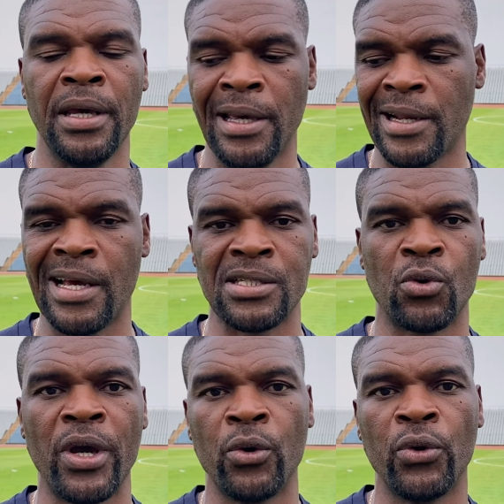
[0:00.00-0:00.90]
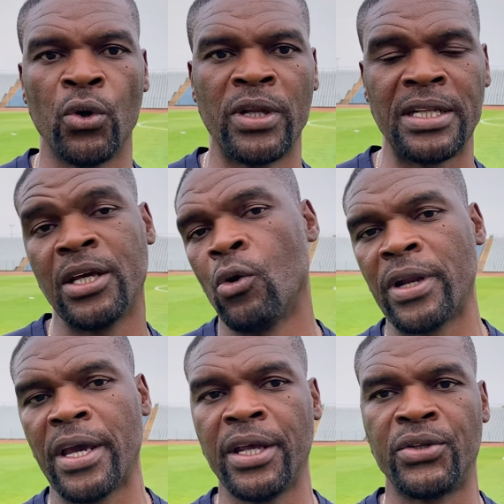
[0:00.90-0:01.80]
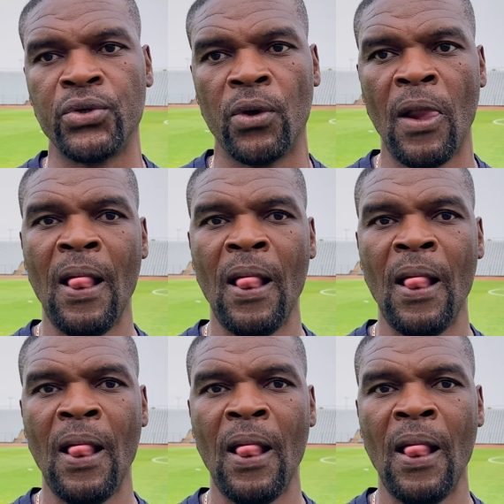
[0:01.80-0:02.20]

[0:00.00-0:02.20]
areas where you know that they're going to hit you.